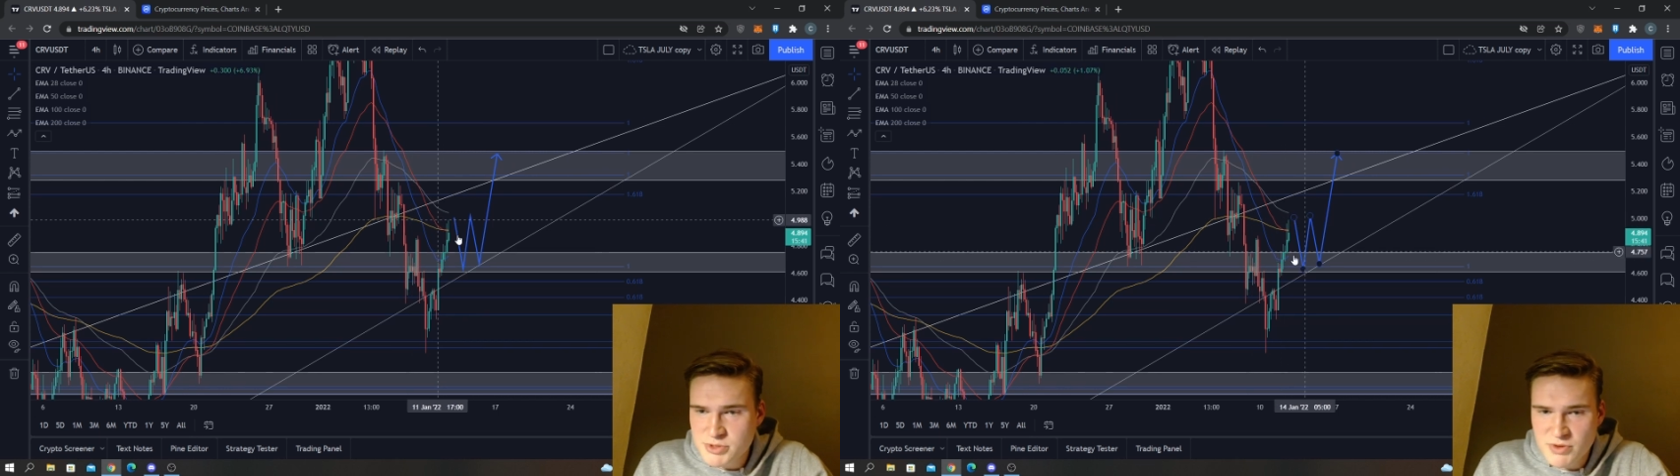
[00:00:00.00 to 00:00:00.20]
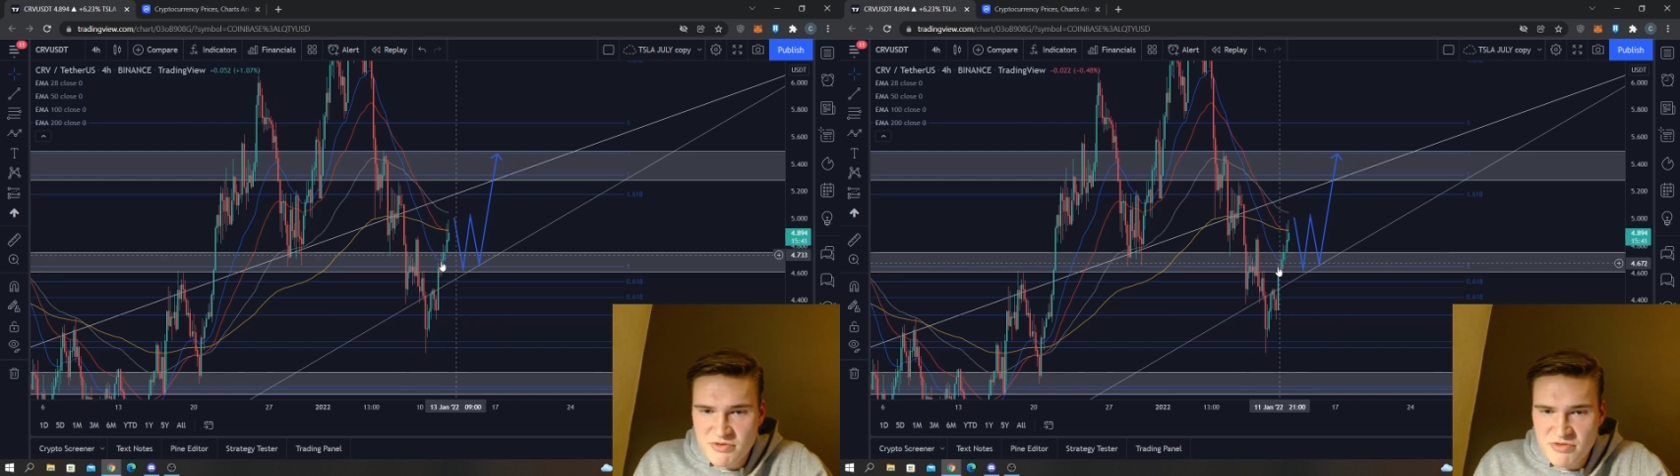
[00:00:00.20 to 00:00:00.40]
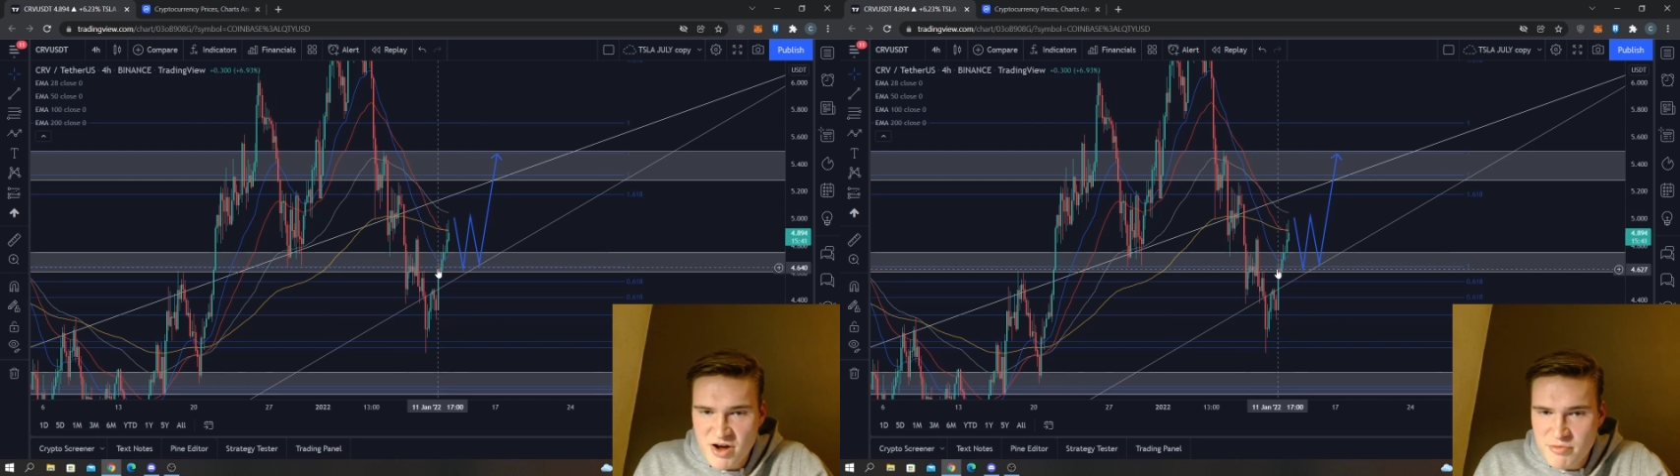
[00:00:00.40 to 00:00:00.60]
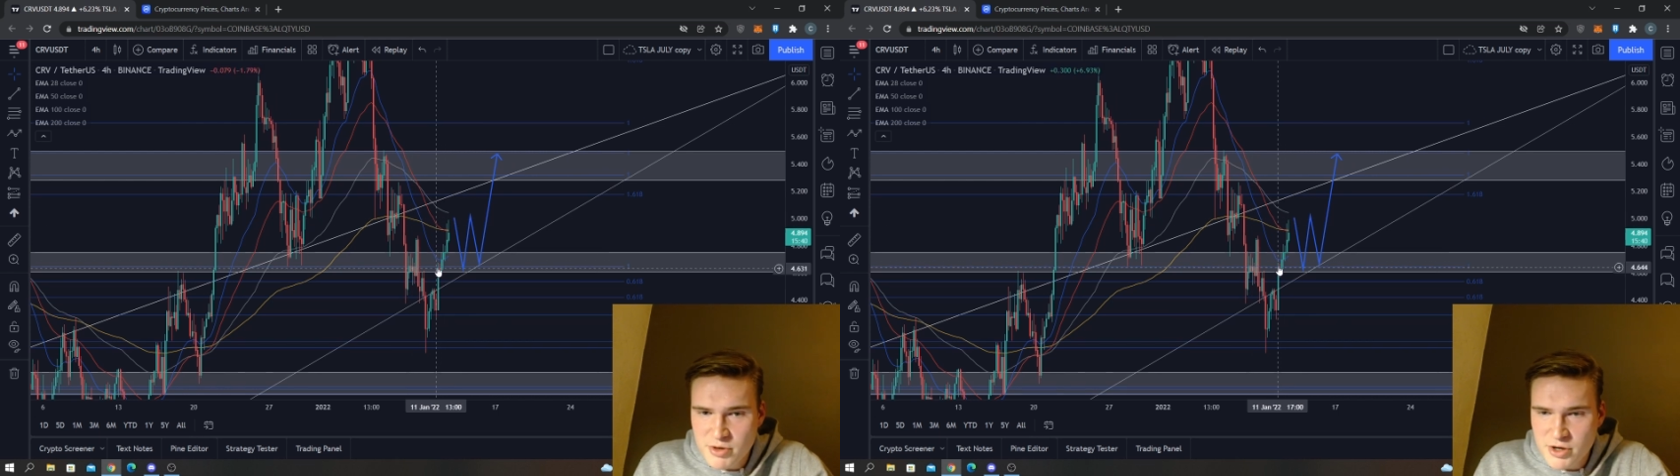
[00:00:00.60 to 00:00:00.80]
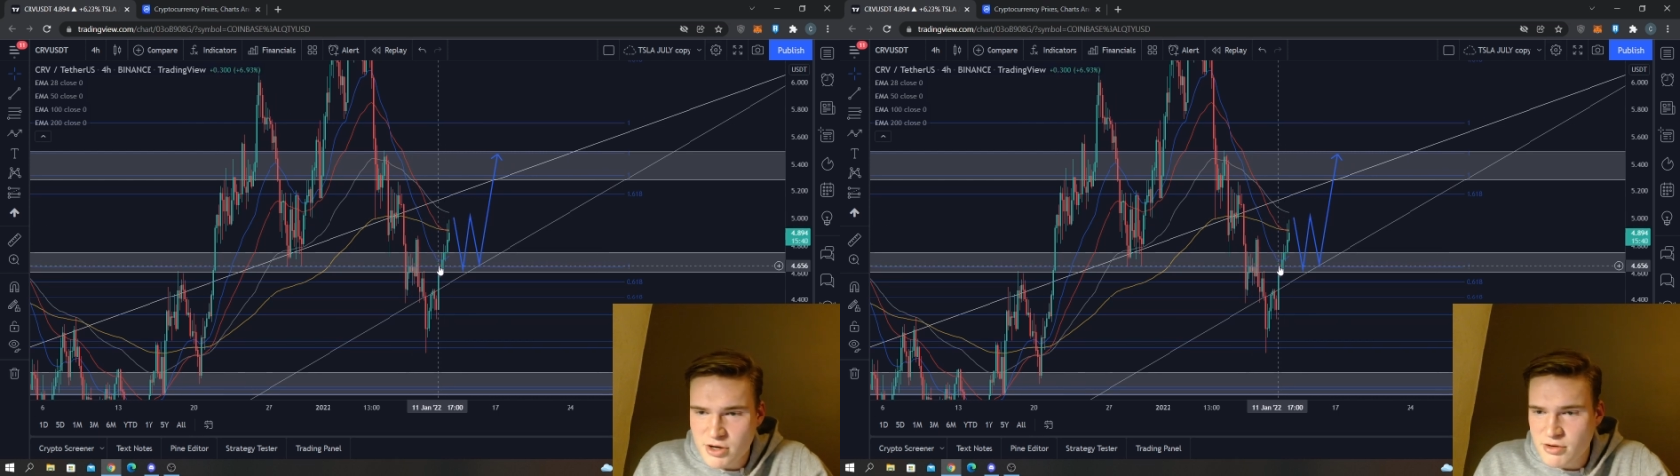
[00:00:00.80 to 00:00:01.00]
between
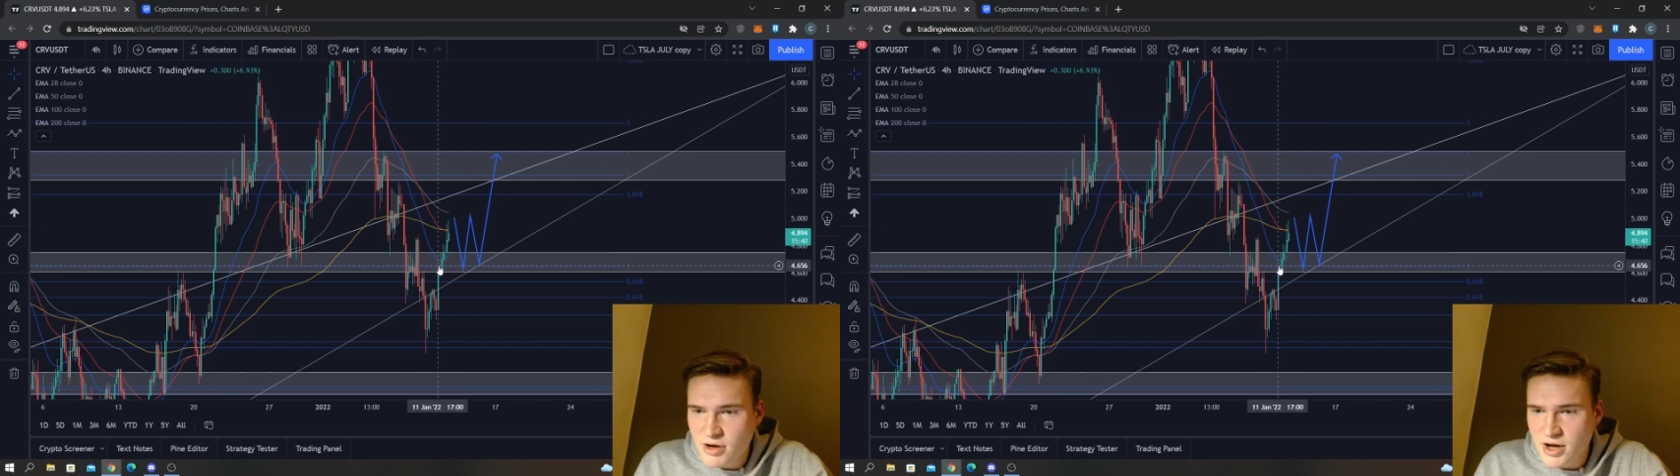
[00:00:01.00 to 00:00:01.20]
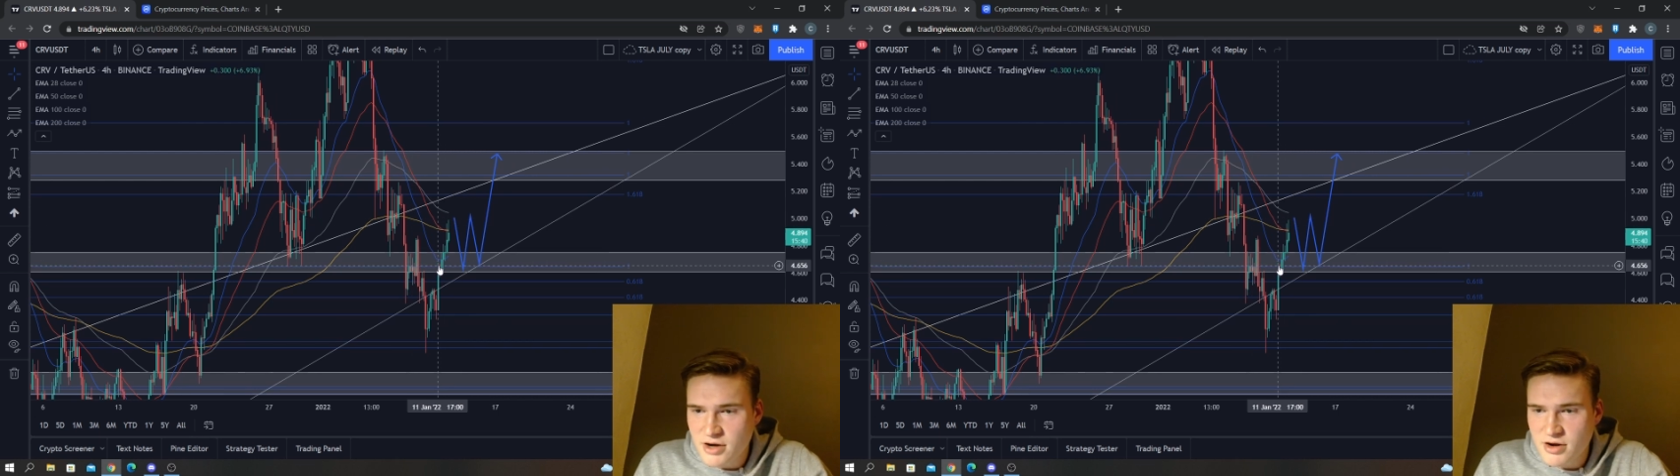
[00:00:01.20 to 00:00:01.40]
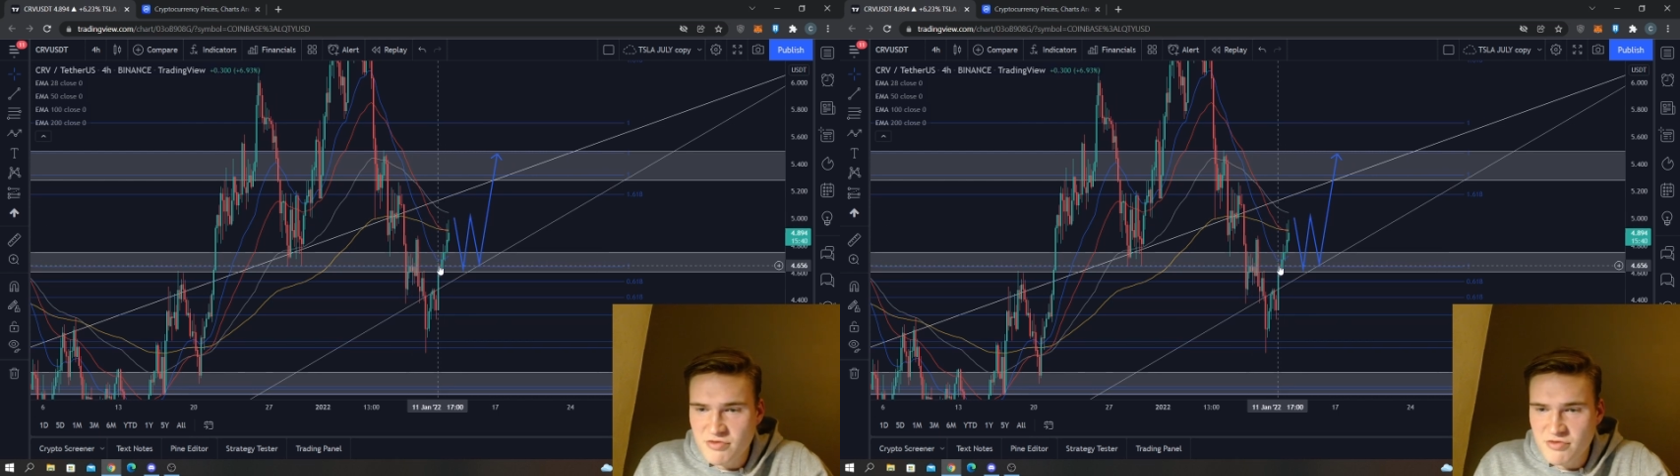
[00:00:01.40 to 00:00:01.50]
5.0 and